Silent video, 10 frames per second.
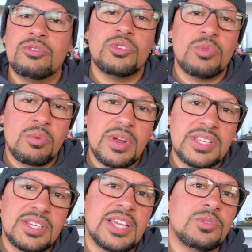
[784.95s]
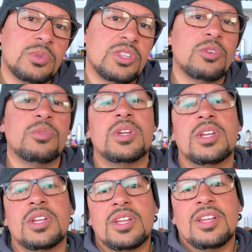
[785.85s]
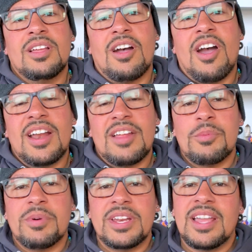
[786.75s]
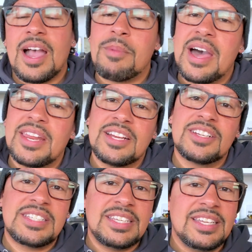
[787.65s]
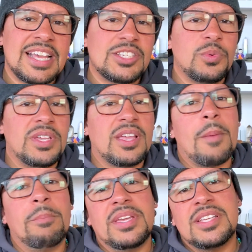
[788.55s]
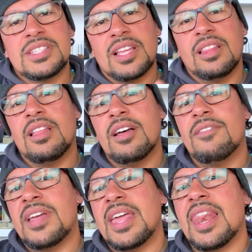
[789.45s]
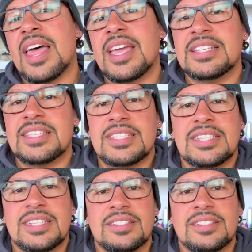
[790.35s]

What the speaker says: do what resonates with you. All right, everybody, I'm out of here. See you next week. Peace, love, and light.